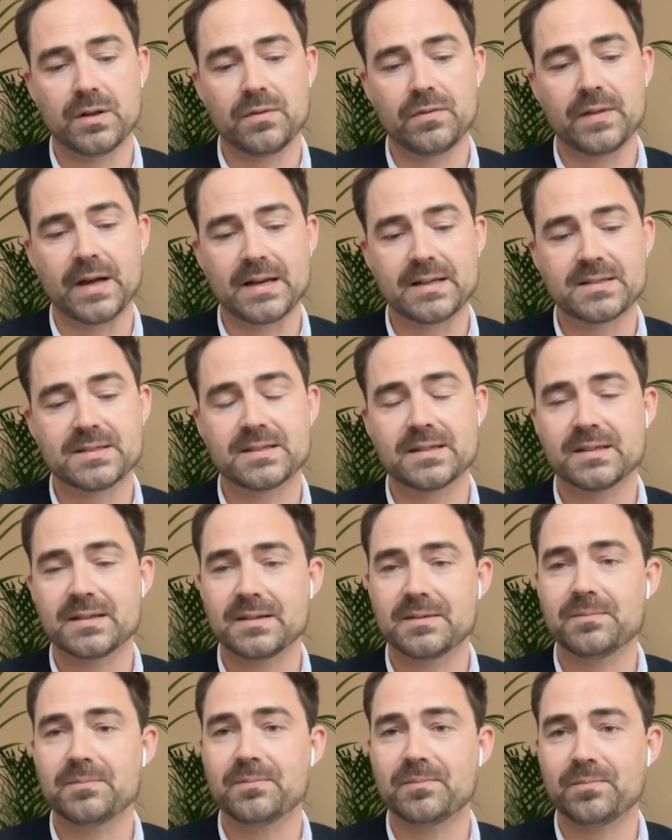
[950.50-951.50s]
that's
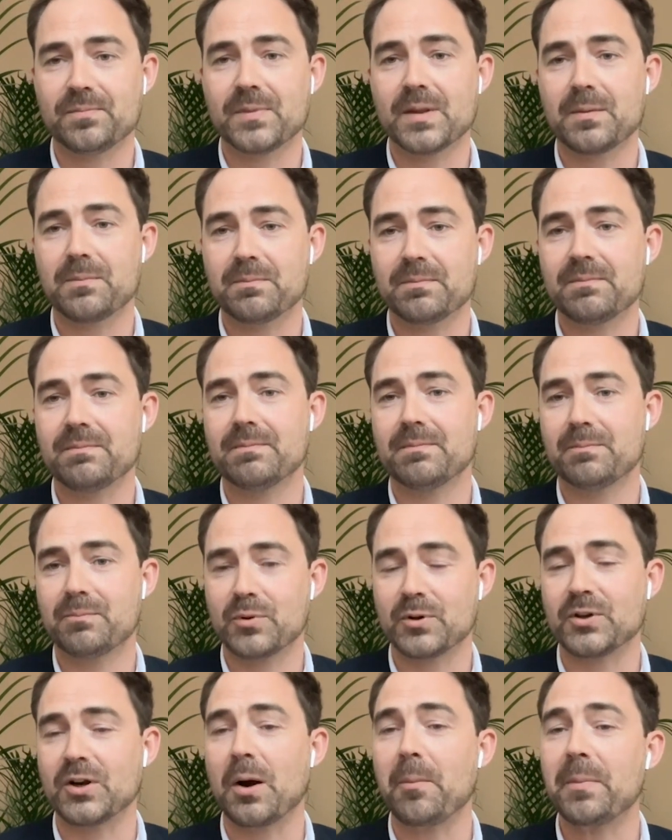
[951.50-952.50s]

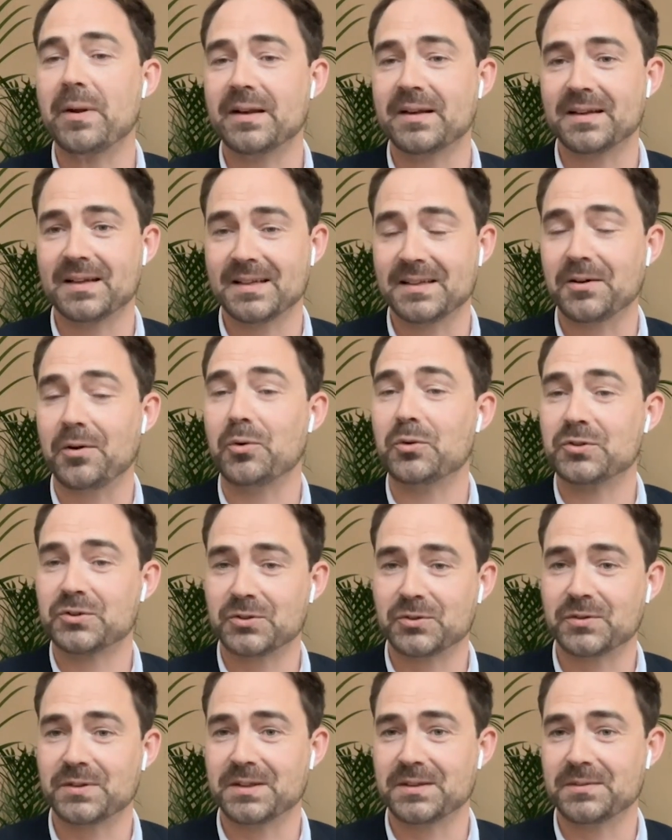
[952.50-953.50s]
predominantly
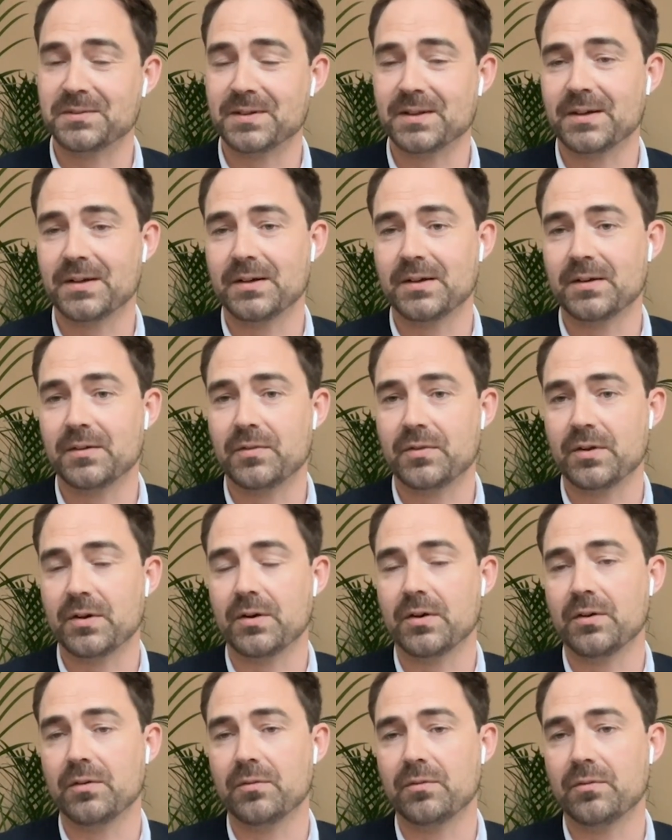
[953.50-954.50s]
also
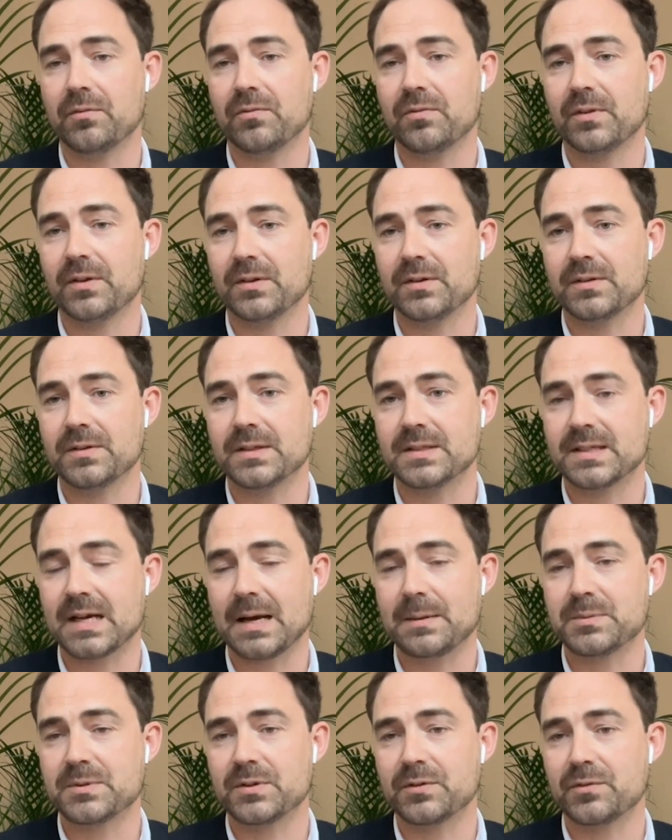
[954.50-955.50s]
the
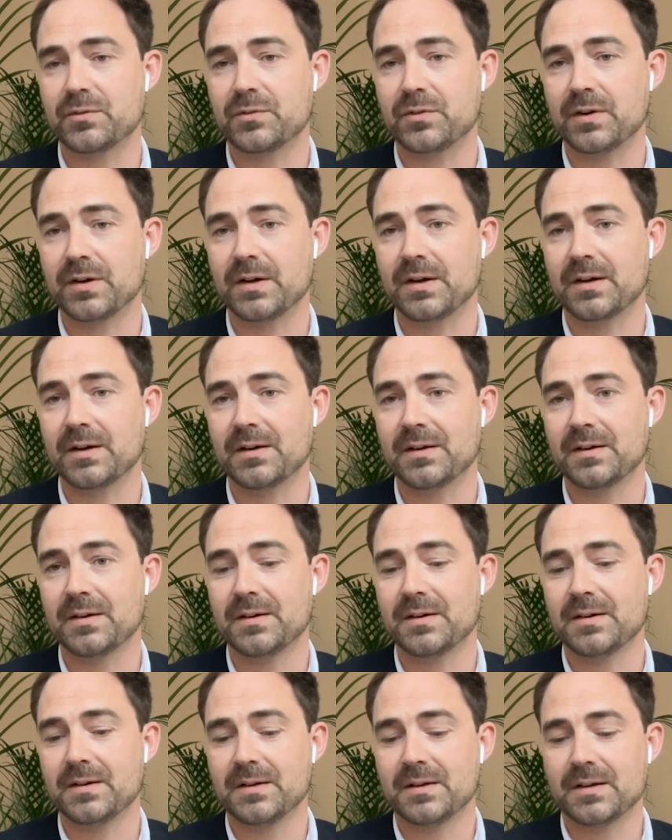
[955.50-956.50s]
types of
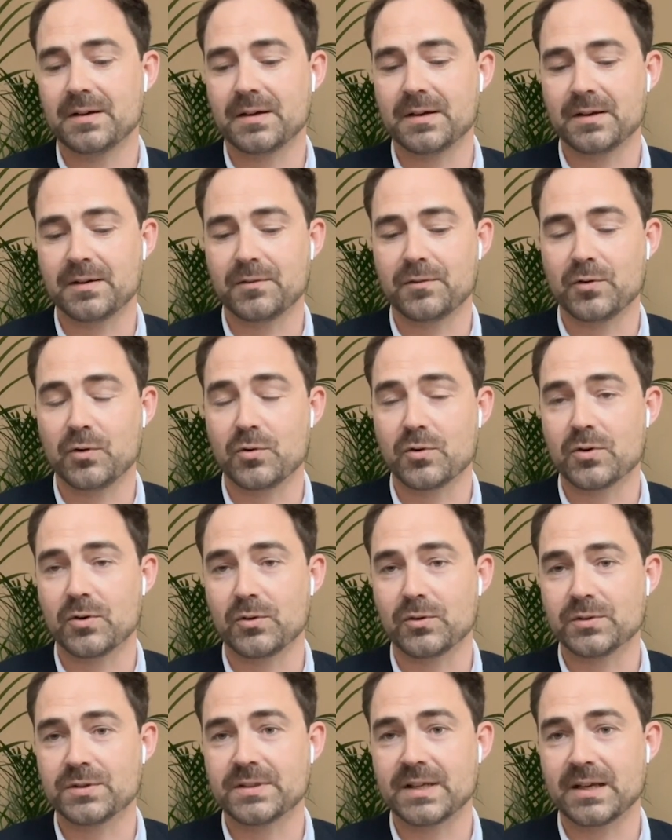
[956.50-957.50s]
phone
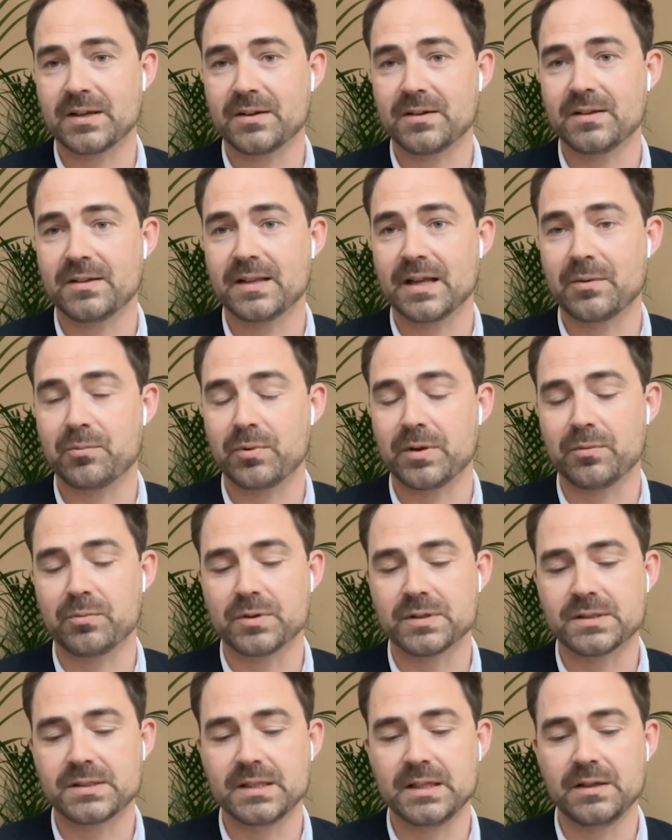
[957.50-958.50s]
calls that we
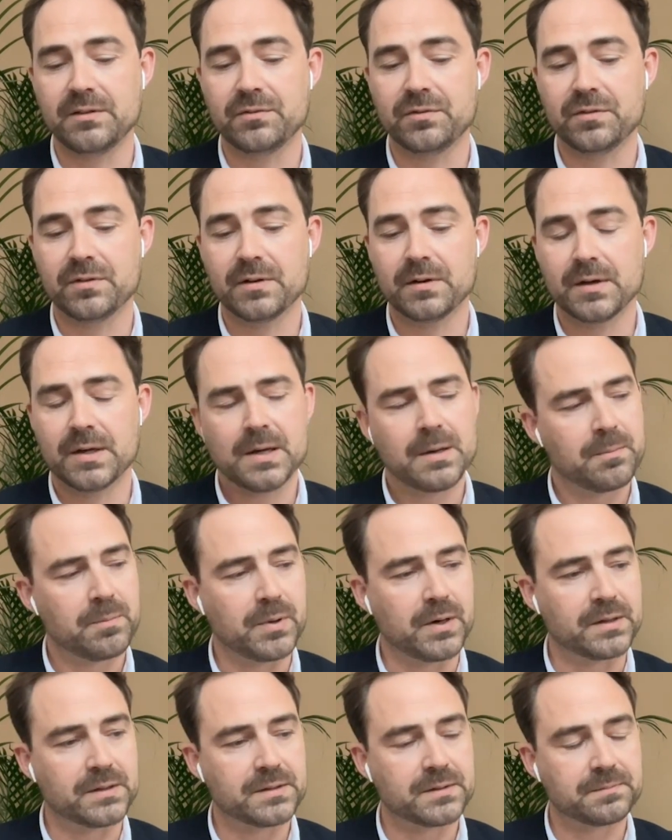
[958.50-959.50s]
receive.
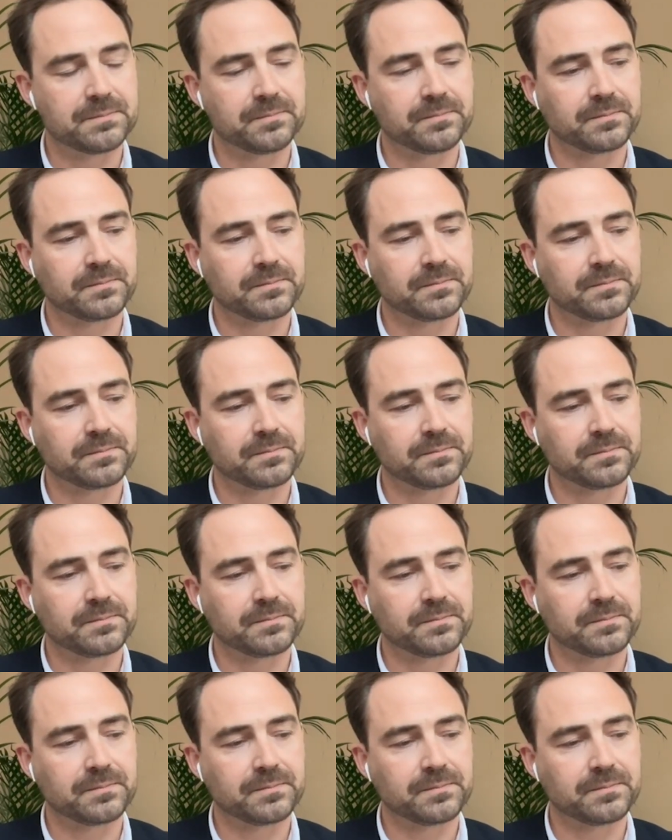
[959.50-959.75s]
But